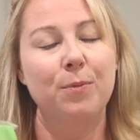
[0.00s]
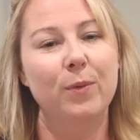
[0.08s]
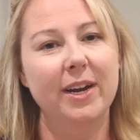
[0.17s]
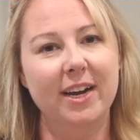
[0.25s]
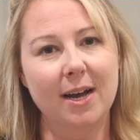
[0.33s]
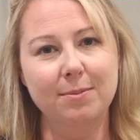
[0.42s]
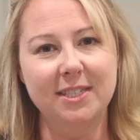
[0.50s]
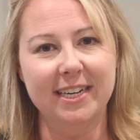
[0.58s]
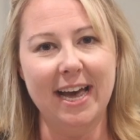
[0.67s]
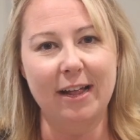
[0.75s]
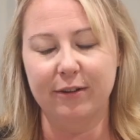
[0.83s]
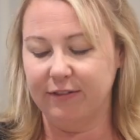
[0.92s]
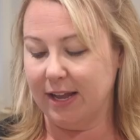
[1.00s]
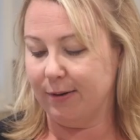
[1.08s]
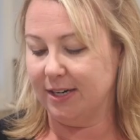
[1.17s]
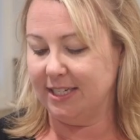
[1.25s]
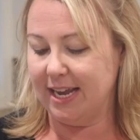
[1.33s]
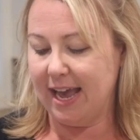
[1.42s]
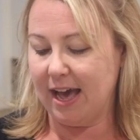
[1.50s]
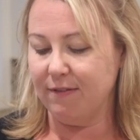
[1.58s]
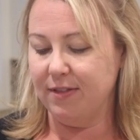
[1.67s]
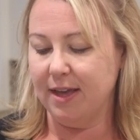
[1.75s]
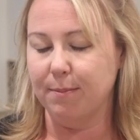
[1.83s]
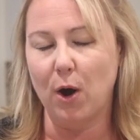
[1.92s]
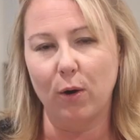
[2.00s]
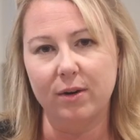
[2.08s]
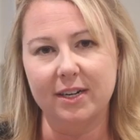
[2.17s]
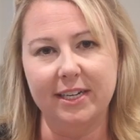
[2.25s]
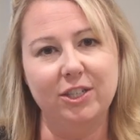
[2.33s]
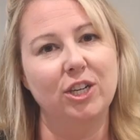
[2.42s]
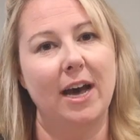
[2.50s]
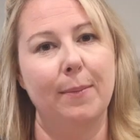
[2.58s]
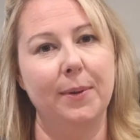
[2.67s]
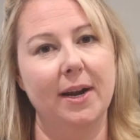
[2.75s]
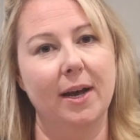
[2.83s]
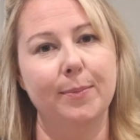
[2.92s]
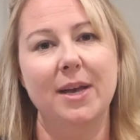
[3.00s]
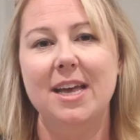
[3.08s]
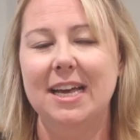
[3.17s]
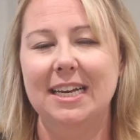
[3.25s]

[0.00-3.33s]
when it comes to cauliflower, to have them already chop it up,